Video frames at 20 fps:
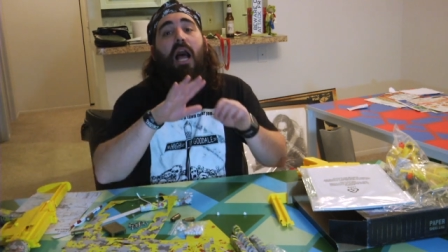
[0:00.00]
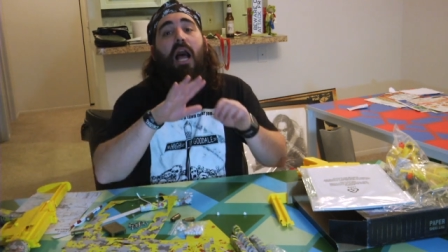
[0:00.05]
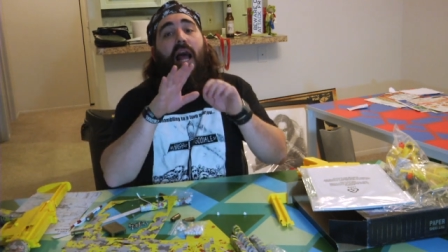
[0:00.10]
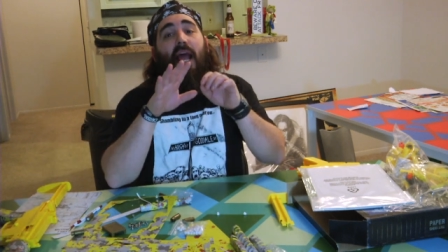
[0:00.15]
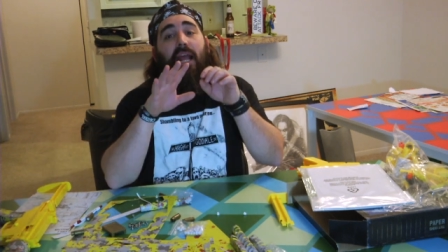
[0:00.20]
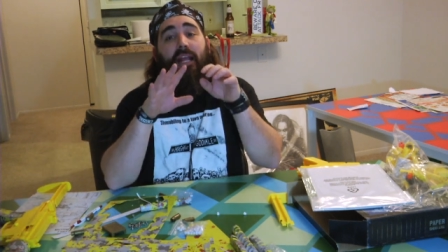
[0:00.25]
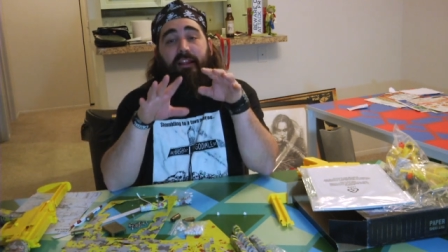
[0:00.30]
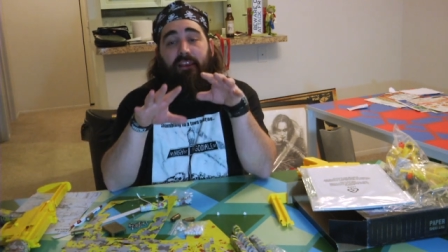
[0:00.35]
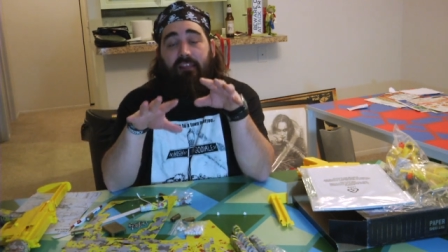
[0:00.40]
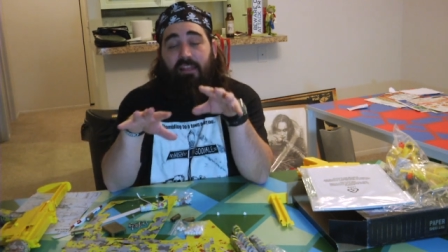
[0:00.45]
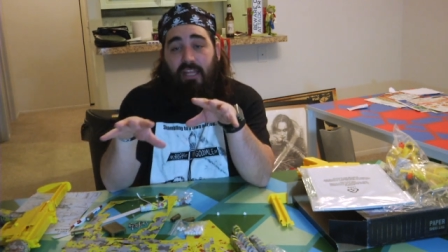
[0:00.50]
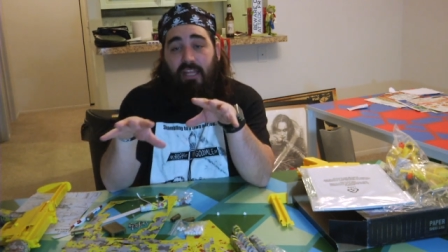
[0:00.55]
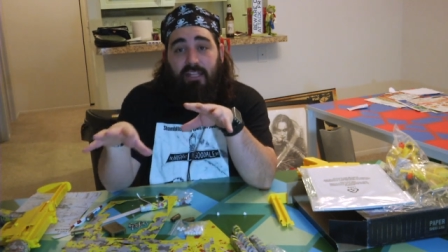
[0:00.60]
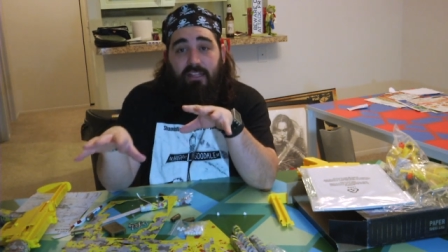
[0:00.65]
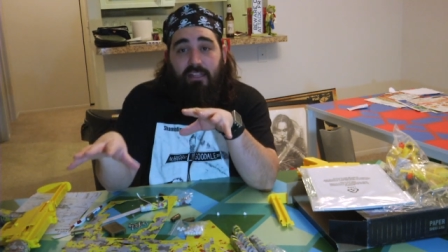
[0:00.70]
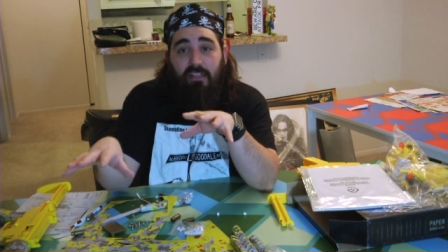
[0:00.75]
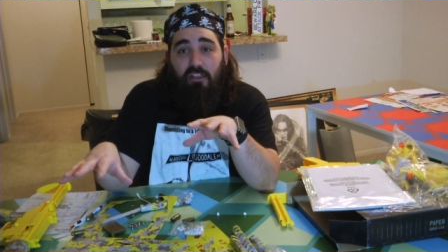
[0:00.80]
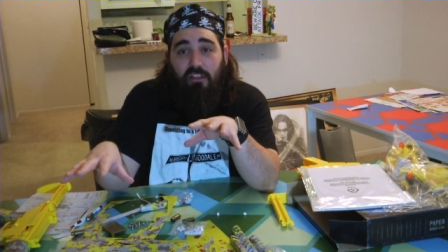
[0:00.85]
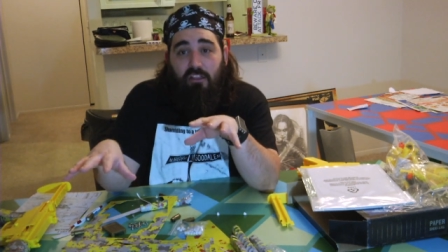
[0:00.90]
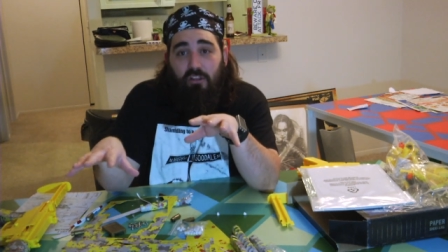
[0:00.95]
I
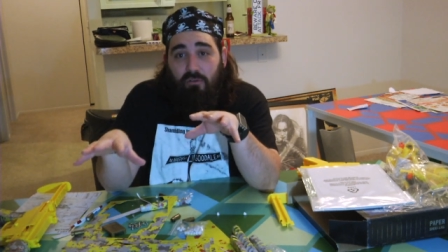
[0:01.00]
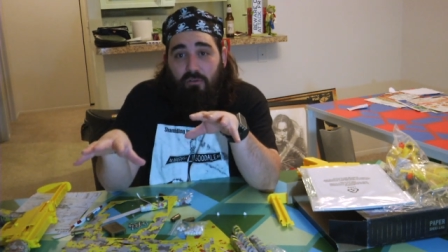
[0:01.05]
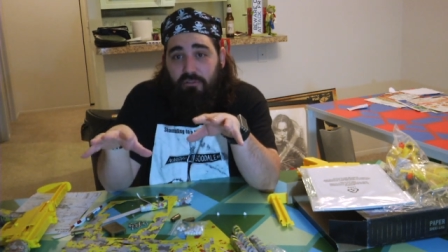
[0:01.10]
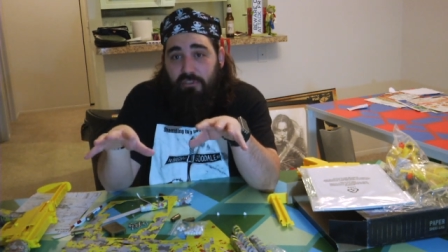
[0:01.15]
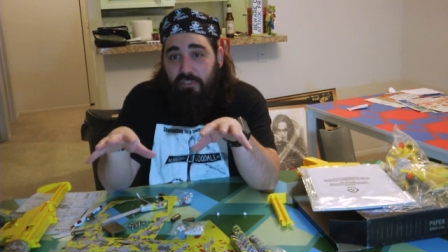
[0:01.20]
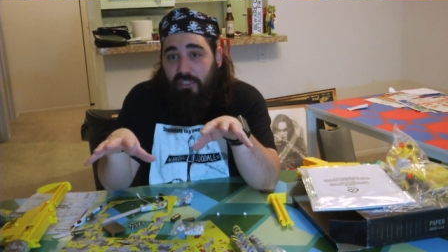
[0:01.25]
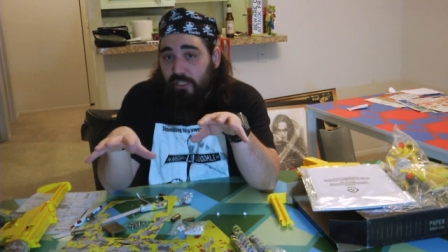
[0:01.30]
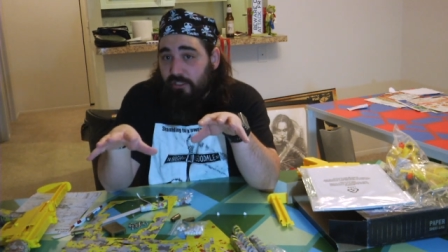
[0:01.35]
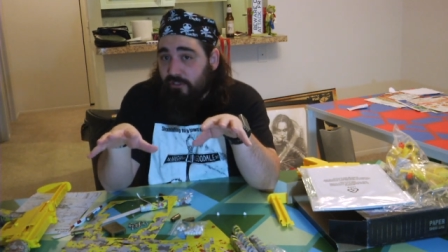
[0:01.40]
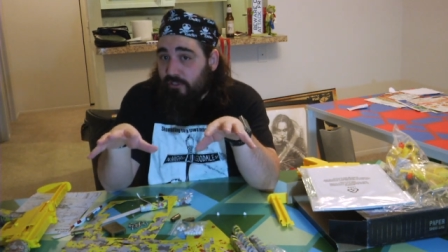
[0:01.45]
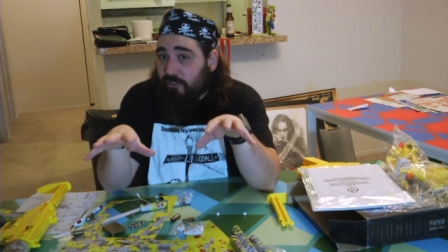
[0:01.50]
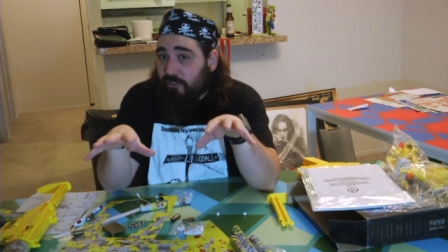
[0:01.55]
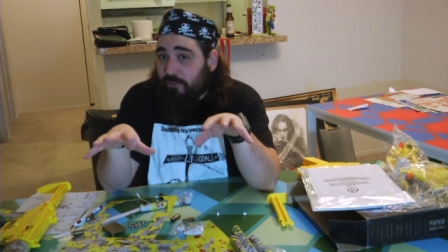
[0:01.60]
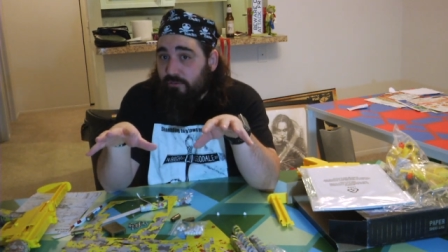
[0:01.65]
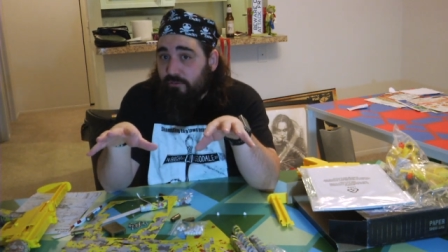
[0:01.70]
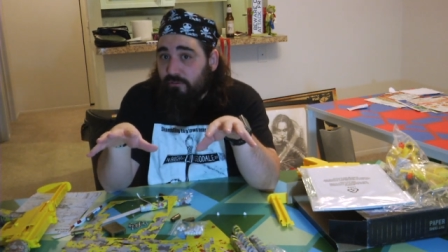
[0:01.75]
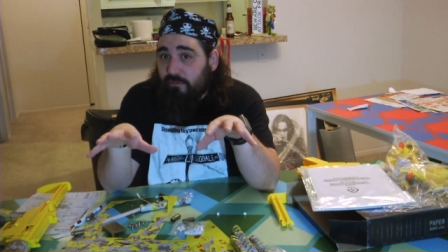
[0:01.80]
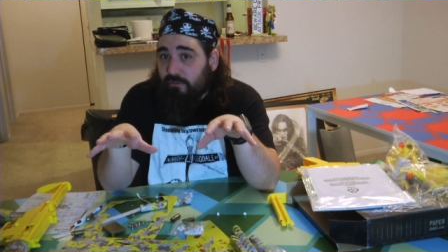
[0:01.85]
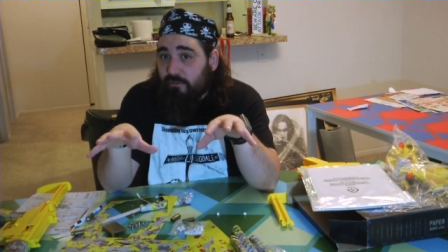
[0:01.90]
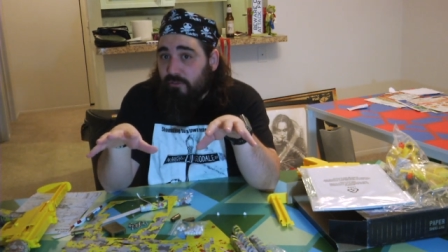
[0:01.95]
think those
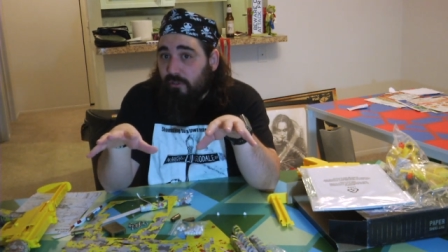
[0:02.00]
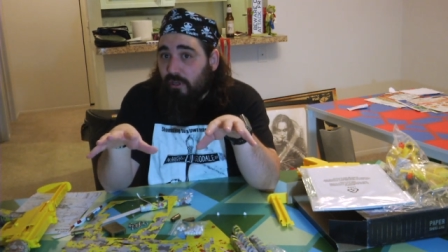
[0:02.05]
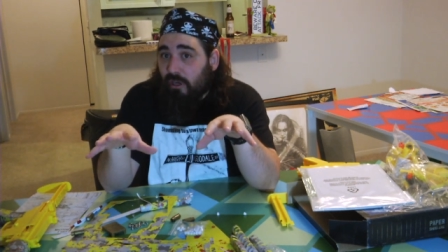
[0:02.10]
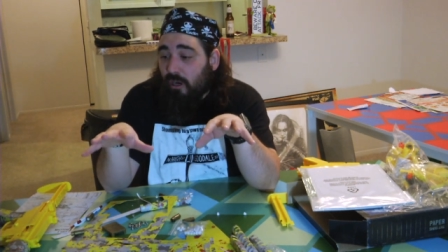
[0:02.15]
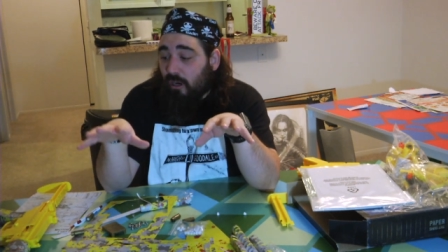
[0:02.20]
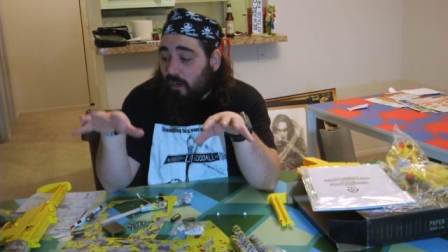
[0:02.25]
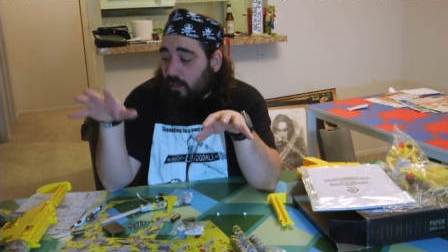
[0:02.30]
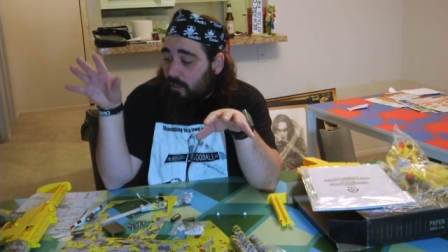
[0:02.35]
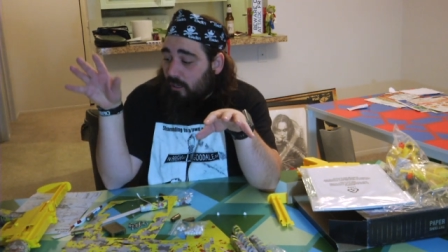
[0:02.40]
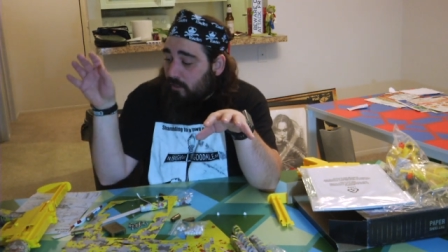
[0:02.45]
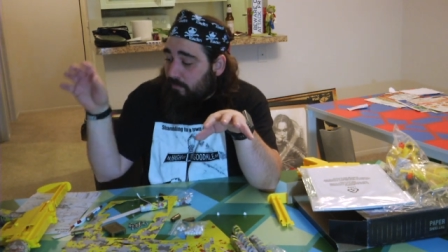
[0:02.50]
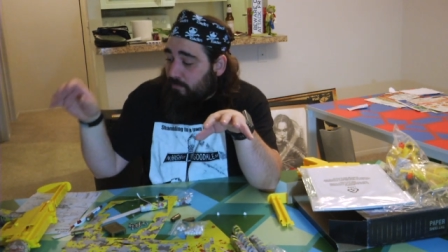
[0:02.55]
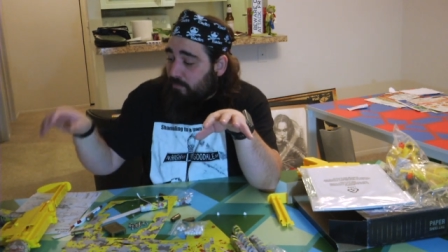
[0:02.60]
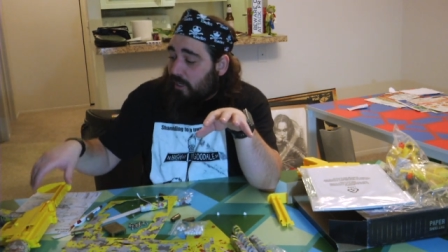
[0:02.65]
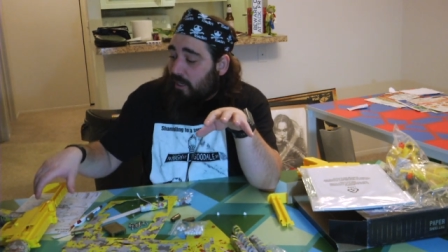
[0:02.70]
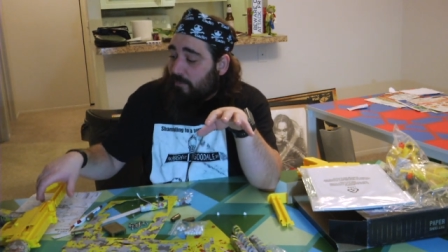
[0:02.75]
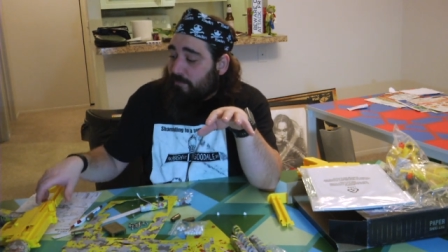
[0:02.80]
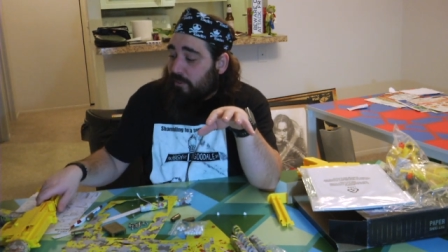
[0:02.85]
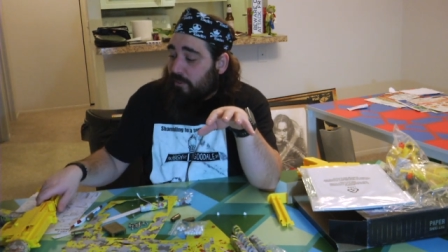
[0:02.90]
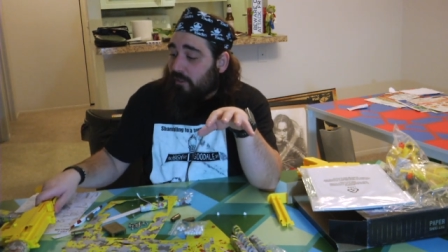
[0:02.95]
issues are
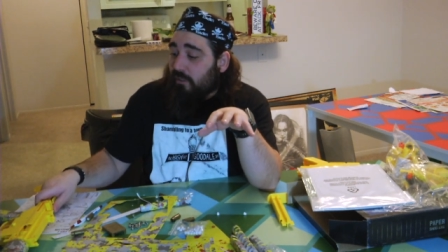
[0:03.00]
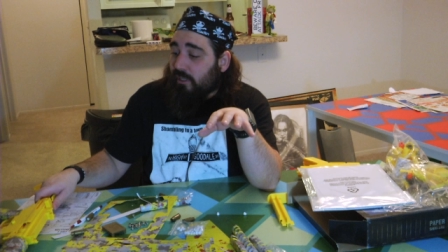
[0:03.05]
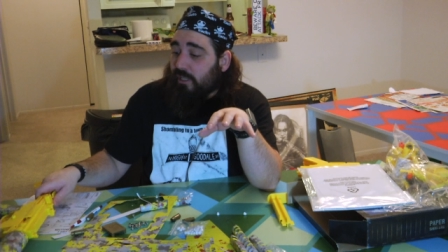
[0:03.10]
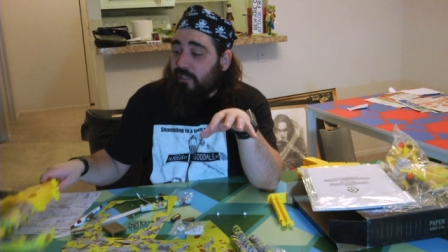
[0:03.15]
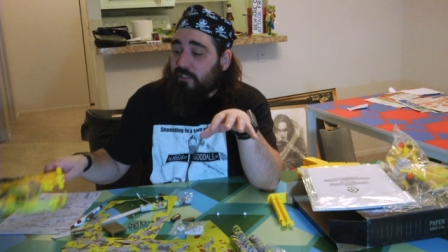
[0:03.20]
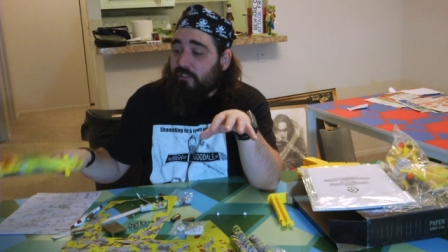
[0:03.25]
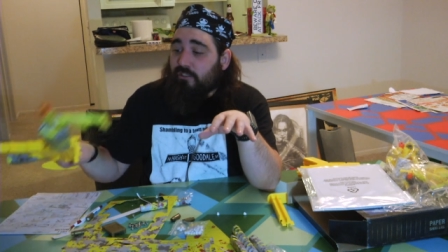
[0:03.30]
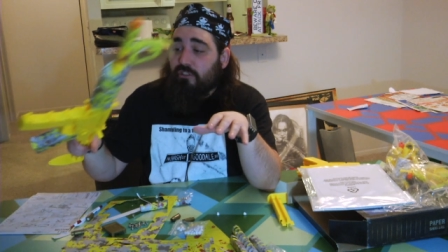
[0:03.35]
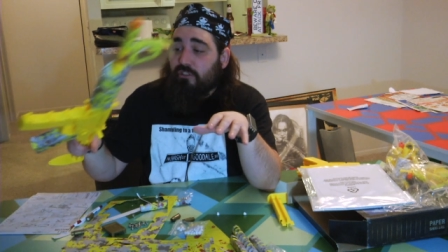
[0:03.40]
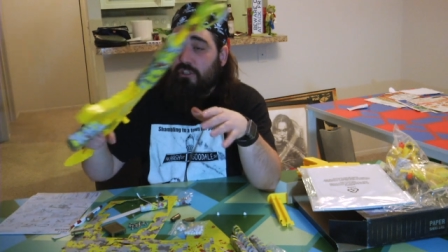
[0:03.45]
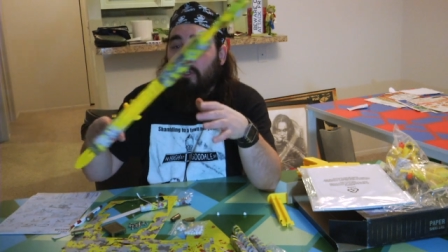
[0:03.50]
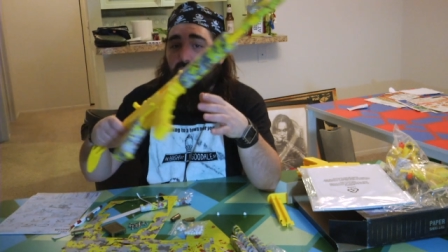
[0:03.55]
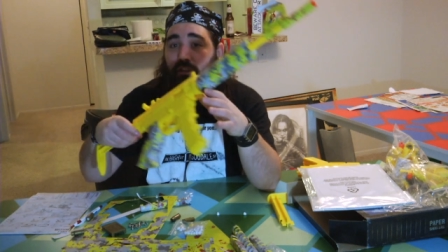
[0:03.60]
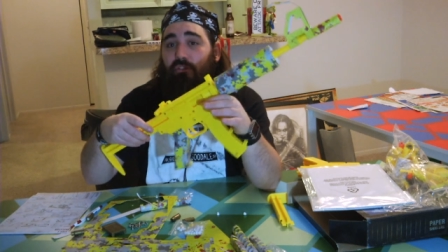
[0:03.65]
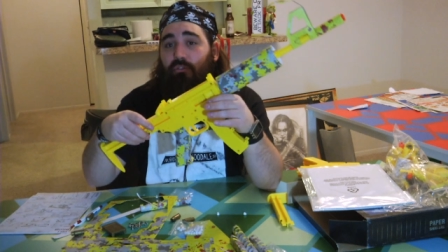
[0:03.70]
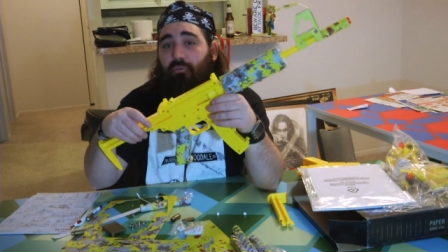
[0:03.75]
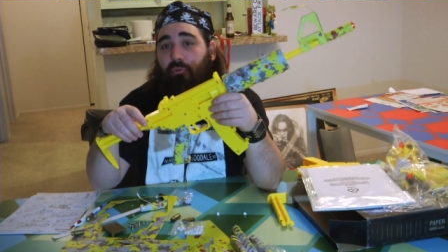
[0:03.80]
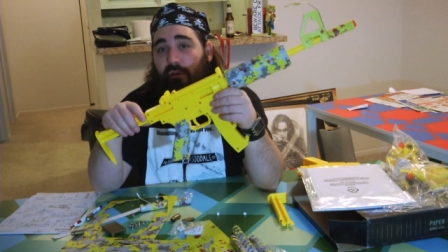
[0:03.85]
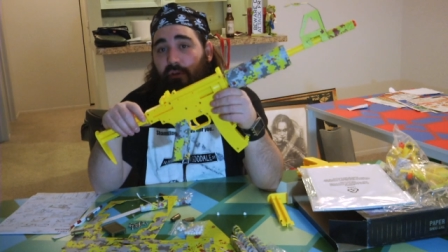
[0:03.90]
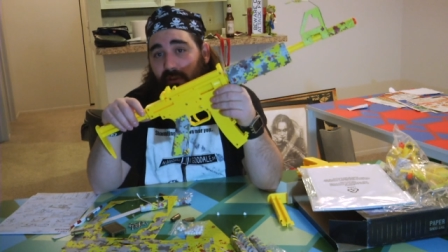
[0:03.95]
primarily
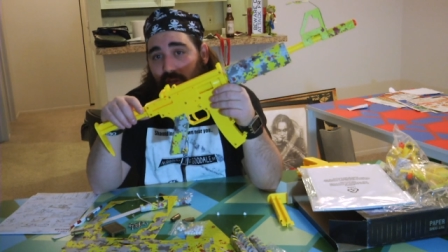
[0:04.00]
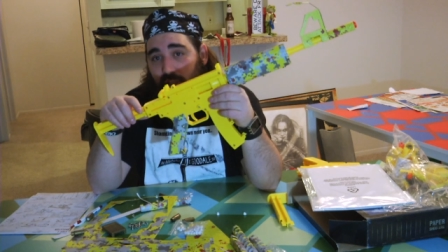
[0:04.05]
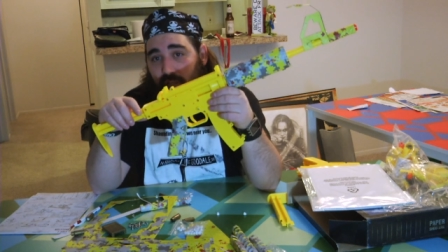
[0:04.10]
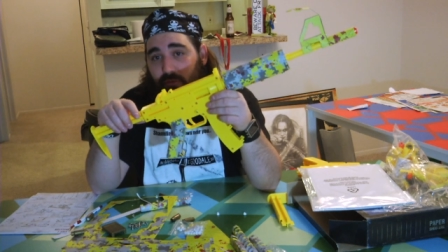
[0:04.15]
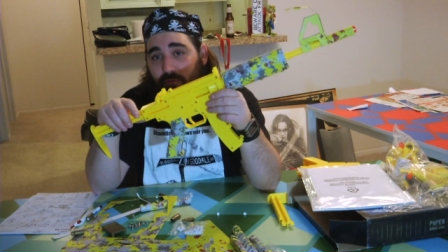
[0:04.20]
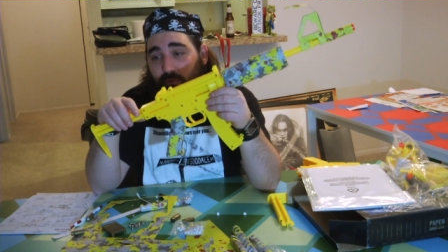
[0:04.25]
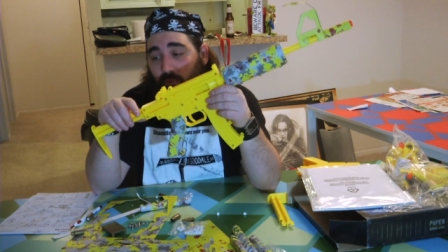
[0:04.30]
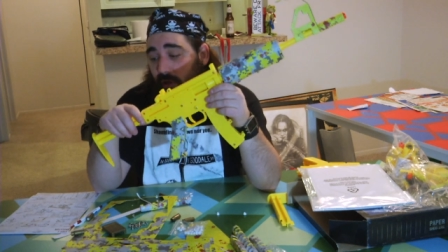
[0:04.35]
just with this